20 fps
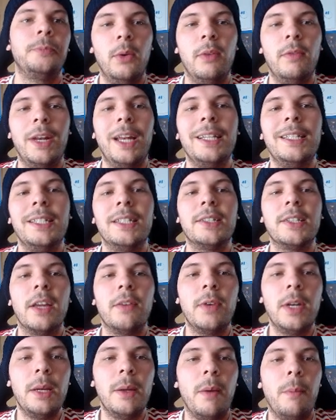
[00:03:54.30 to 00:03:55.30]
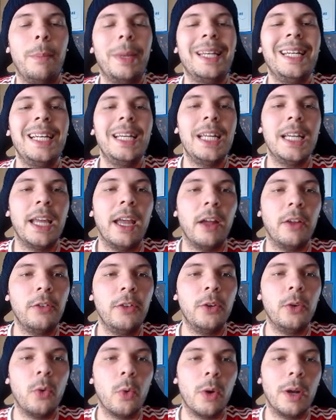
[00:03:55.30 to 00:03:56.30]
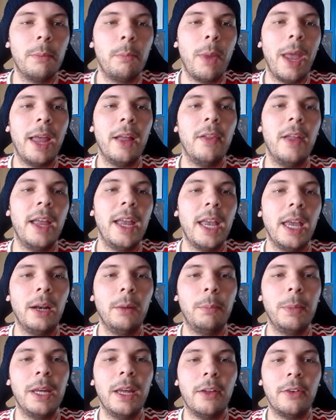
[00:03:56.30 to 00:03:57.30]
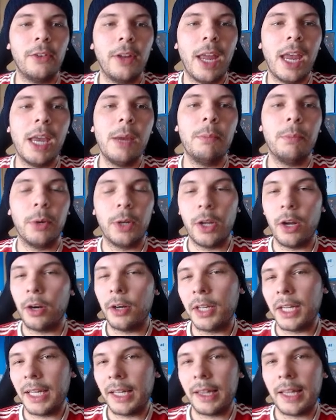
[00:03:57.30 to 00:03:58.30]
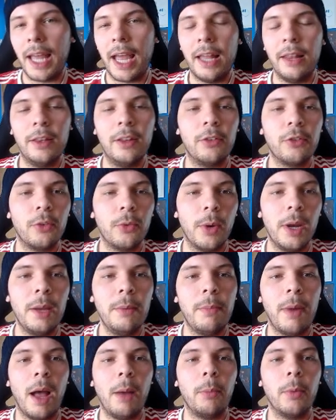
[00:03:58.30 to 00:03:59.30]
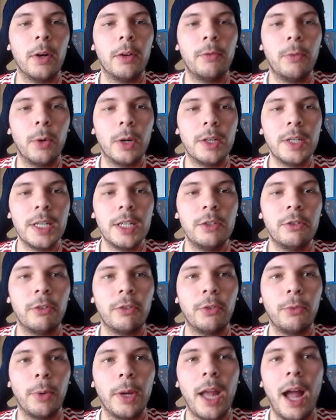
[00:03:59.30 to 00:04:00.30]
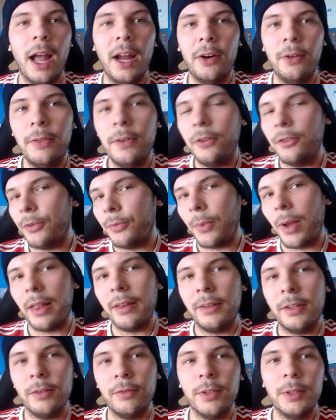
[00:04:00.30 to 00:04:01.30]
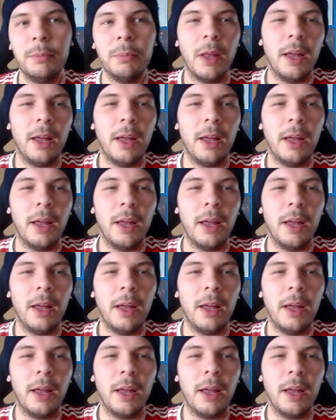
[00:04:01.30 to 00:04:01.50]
Then we have a 1970 Panini Calciatore Pele and a PSA 8. Pretty hard to get that in this grade. Pop 1 of 14, just 3 higher. These are relatively